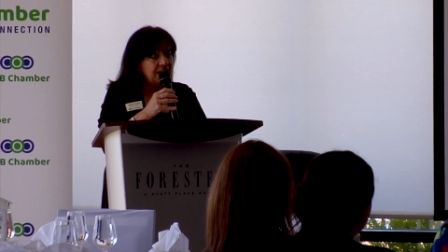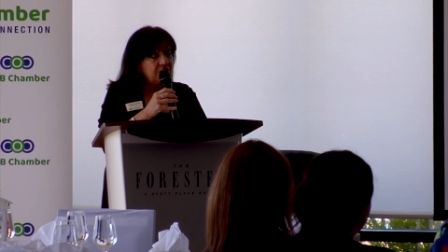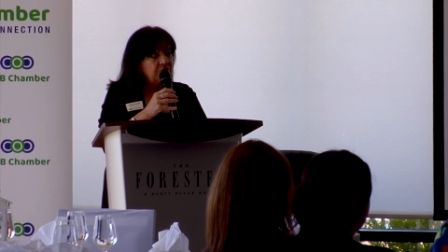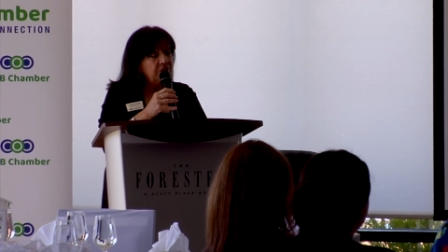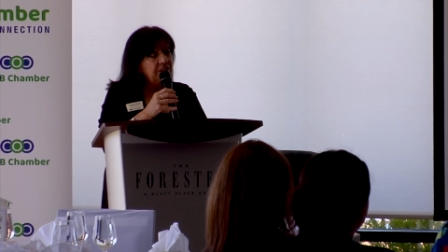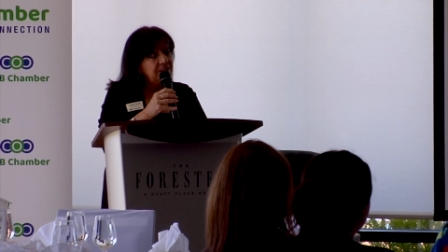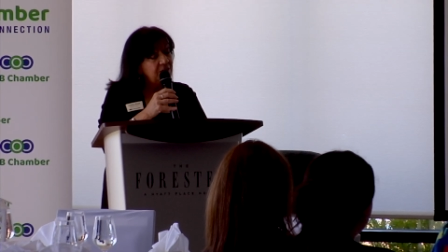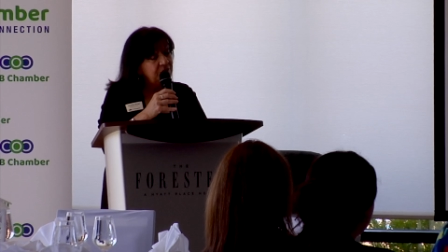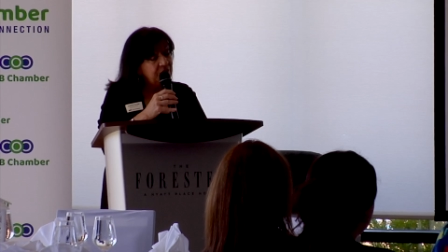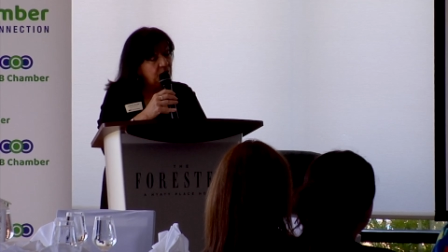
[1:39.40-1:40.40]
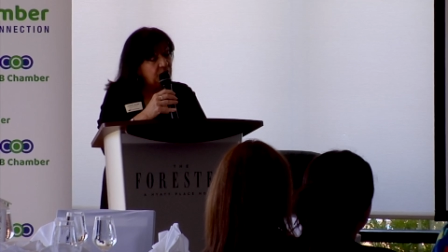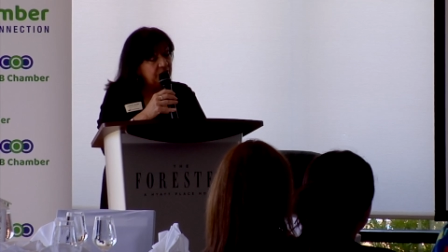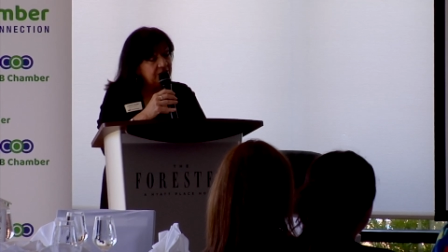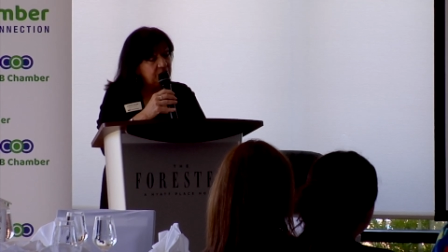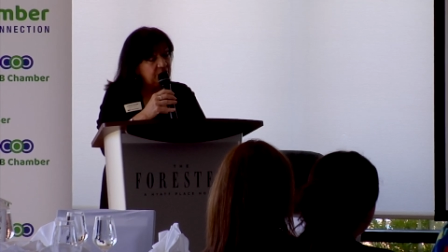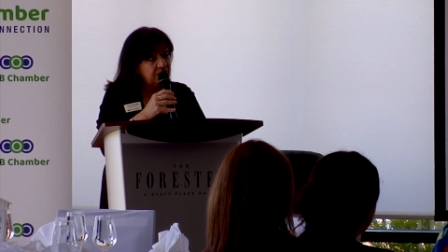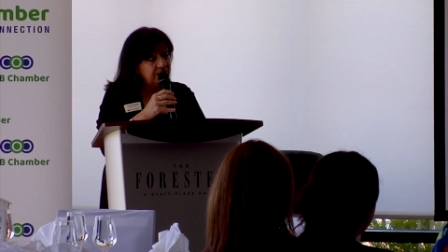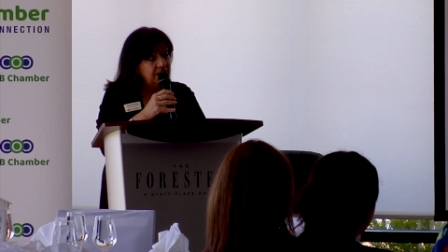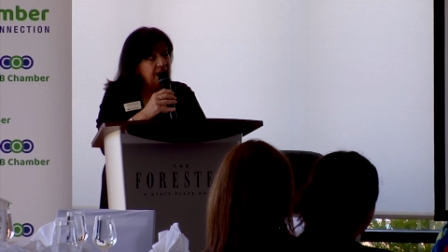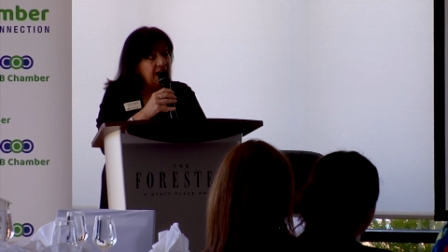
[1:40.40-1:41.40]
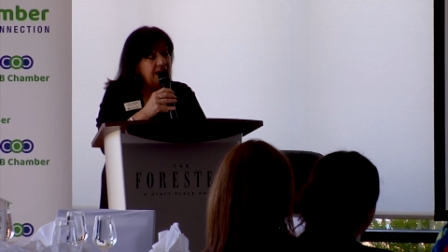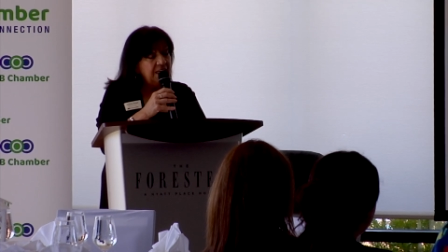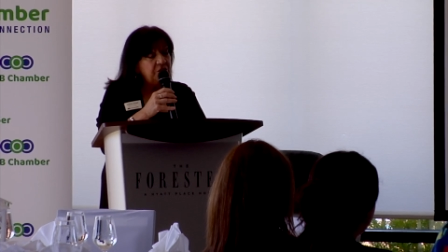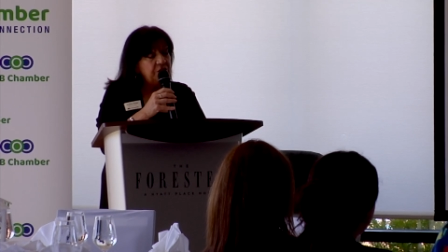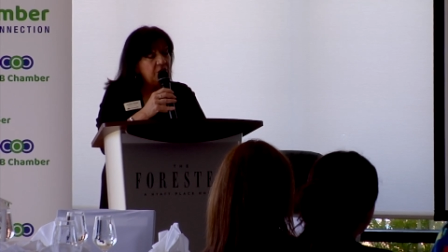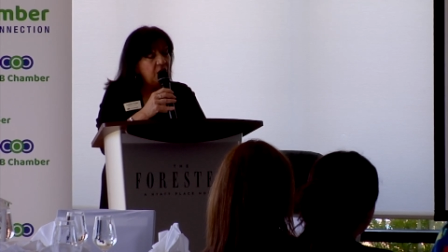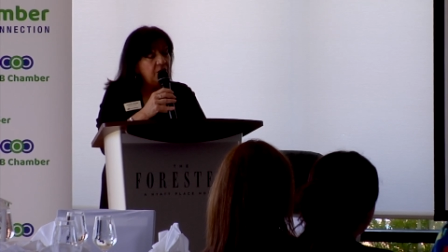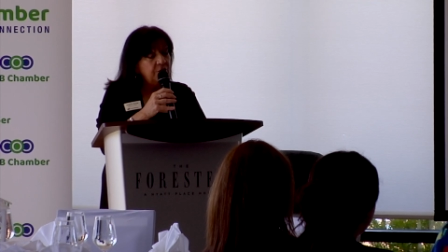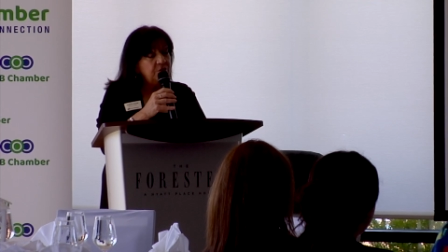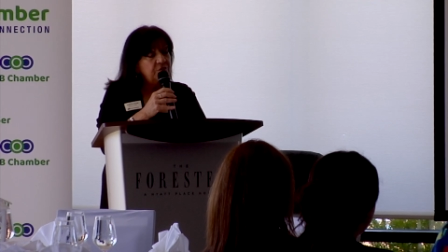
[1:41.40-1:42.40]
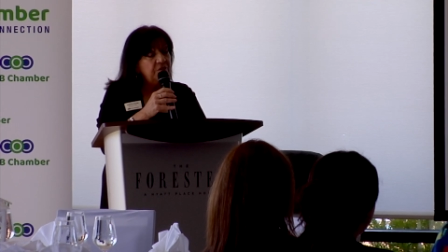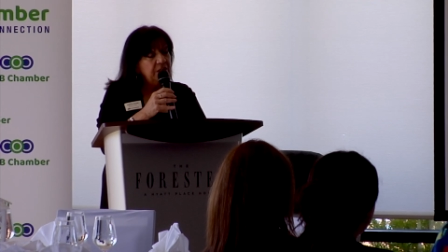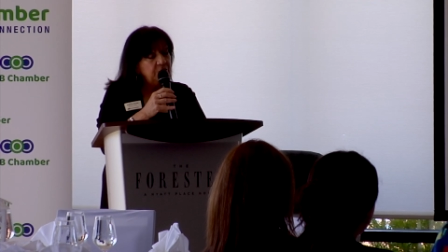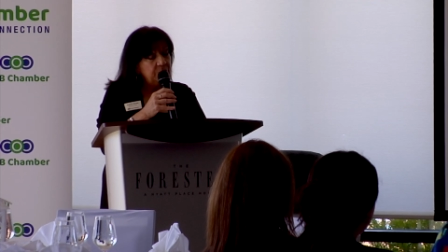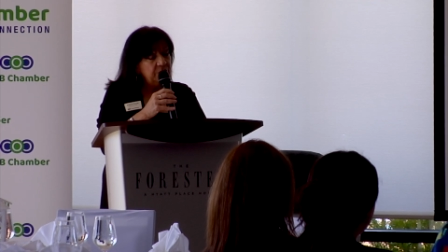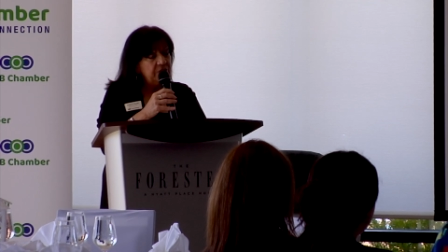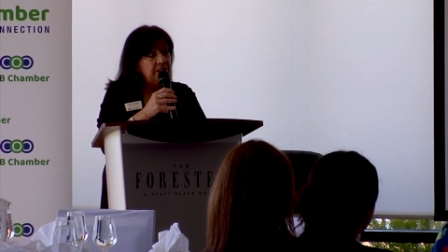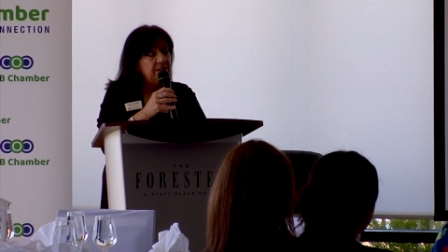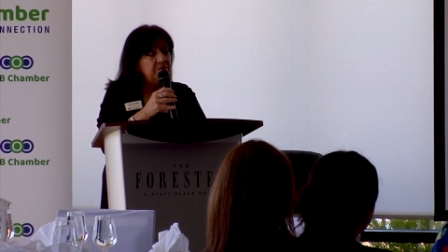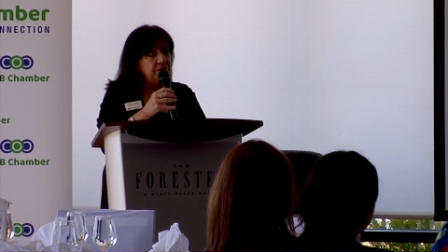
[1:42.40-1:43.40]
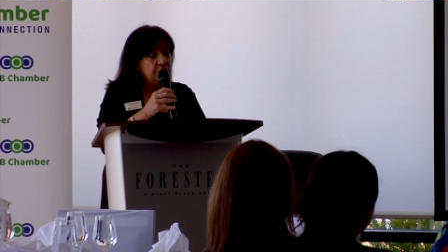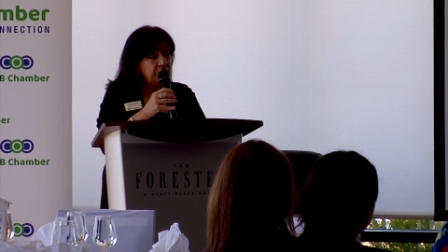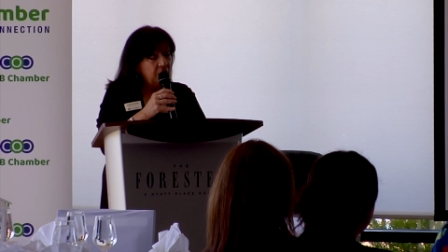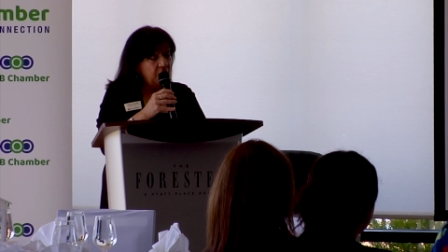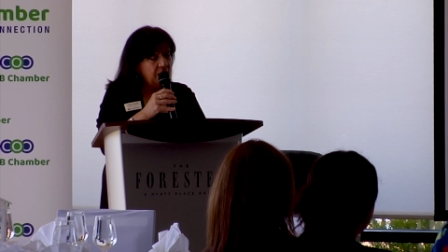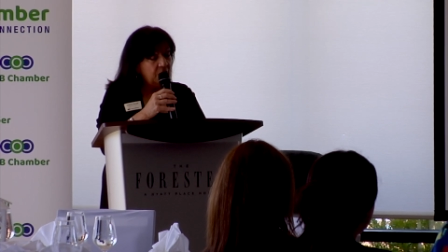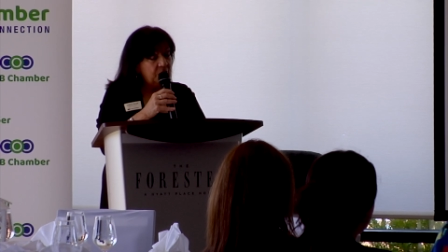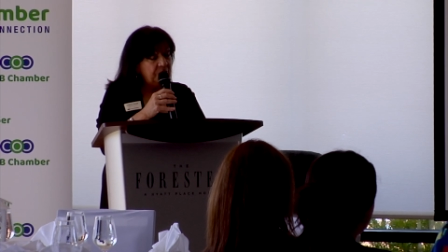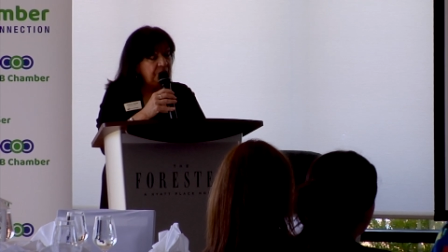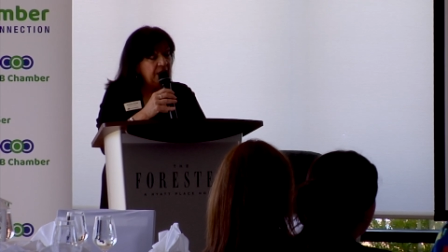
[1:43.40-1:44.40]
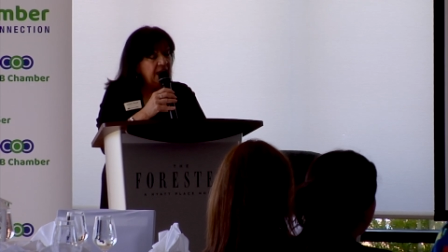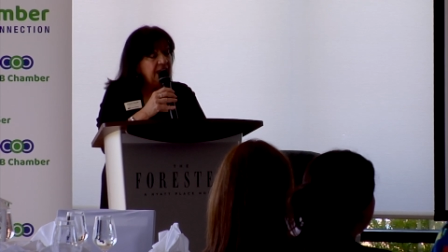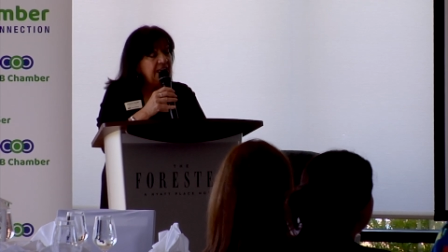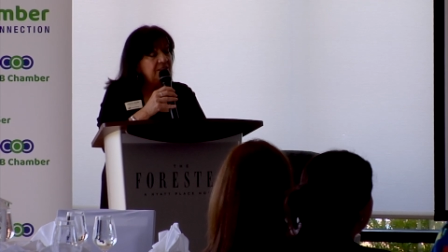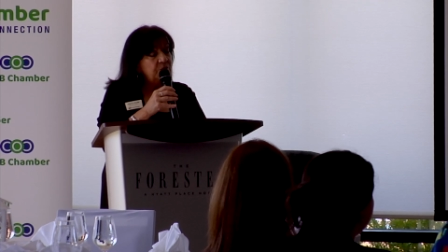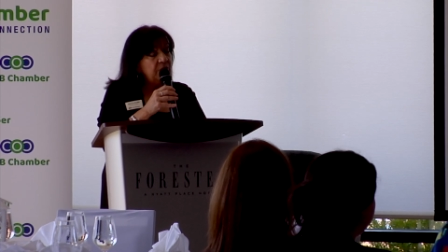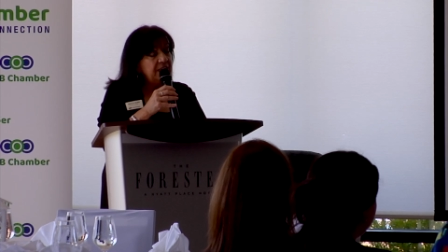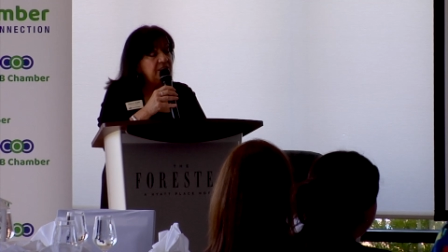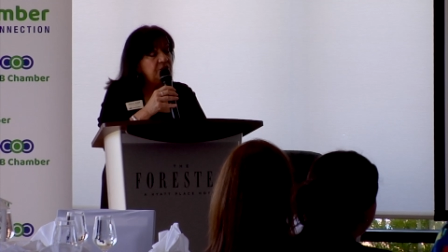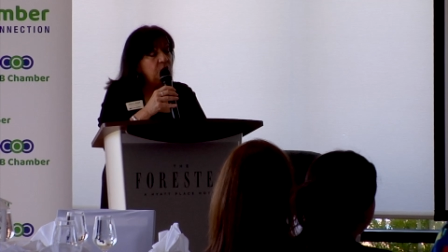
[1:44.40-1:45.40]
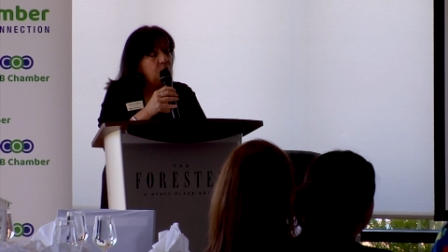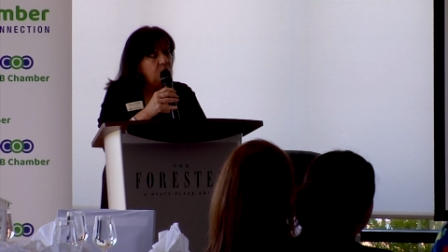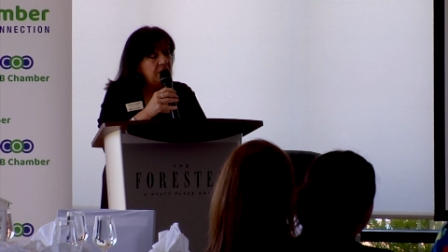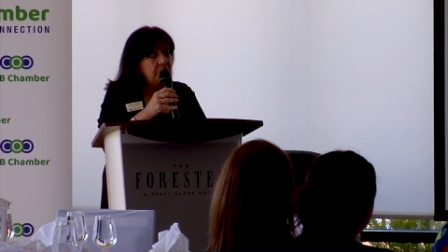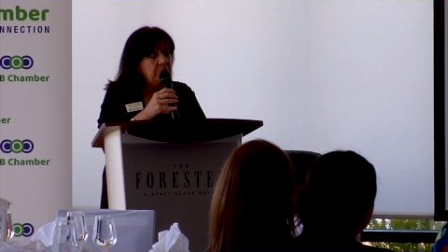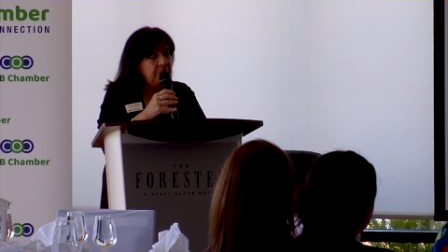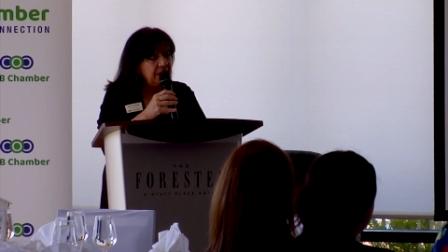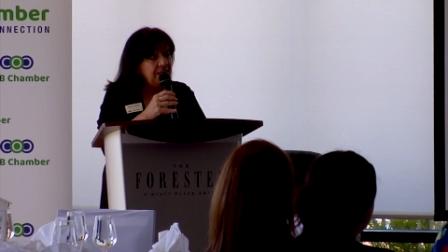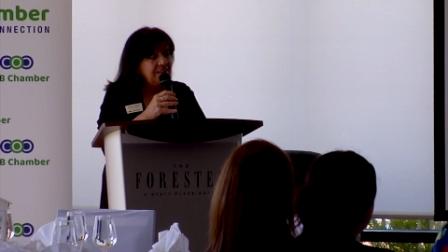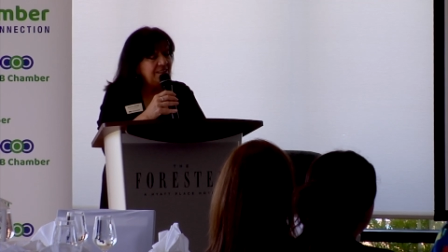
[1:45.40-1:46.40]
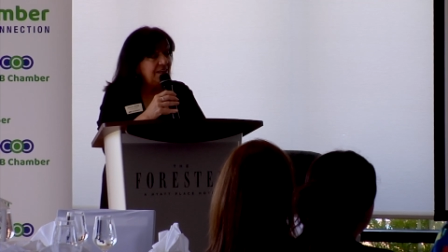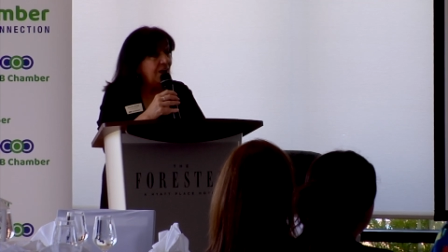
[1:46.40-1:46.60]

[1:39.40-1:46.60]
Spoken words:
at the Philadelphia Orchestra and at Chicago's Field Museum in Chicago. He has raised $1 billion,